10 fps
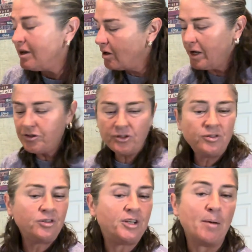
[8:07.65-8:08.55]
Okay, just
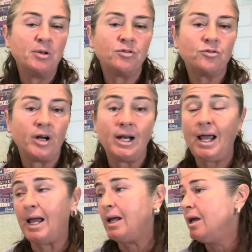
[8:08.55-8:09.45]
to demonstrate,
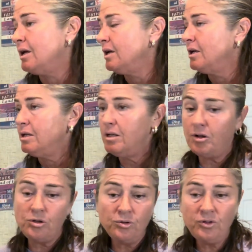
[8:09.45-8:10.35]
hey, you know,
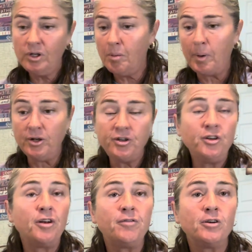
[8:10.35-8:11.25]
use it in a bunch of
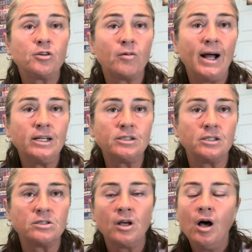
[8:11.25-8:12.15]
different
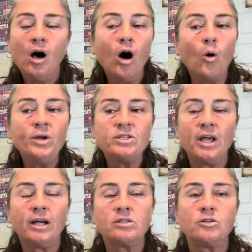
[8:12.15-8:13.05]
directions. Always
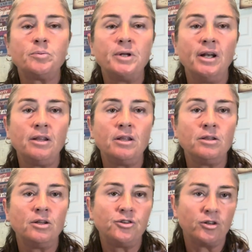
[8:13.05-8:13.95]
excerpt anything
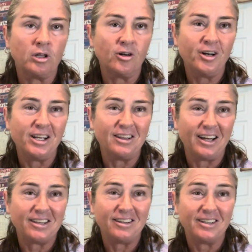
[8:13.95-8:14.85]
that you're learning
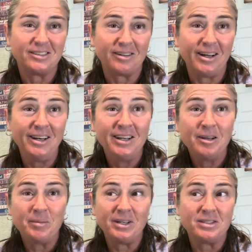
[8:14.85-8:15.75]
like this, right?
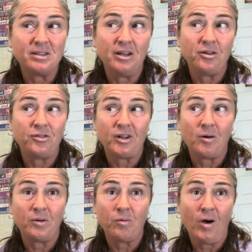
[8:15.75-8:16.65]
Because then you start
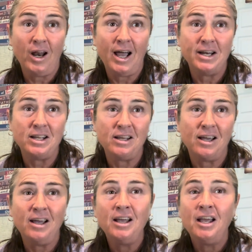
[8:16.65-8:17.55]
with one
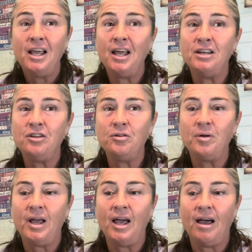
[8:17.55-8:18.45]
idea and you
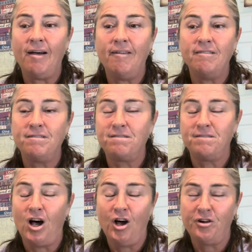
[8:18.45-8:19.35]
have
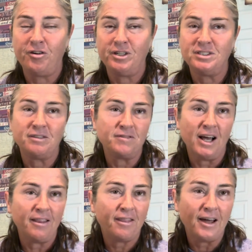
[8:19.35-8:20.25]
hundreds, if
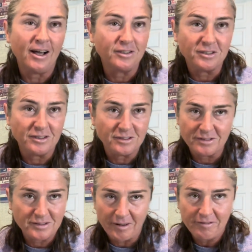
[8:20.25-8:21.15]
not
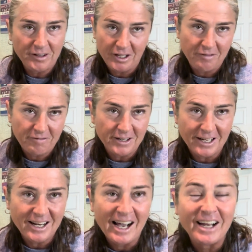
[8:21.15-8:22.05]
thousands, of
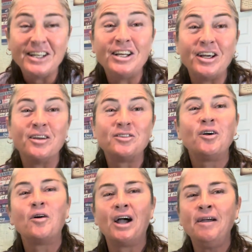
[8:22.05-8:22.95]
infinite ideas,
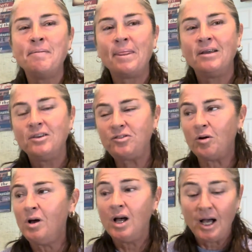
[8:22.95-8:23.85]
okay?
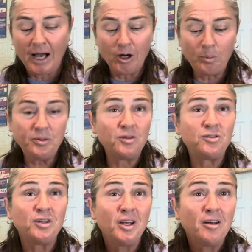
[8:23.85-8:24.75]
So I hope
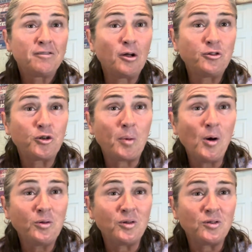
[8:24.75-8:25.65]
this floats your
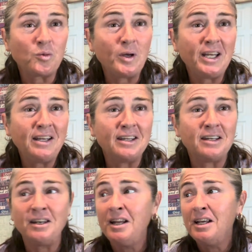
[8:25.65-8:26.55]
boat this week,
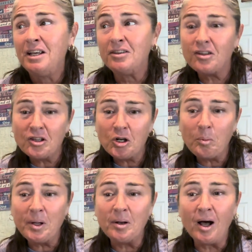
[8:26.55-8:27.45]
and it's a little
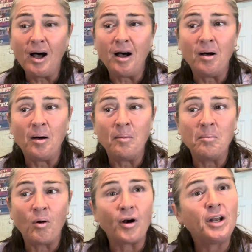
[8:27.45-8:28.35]
bit
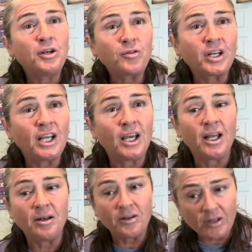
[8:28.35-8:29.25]
more intricate.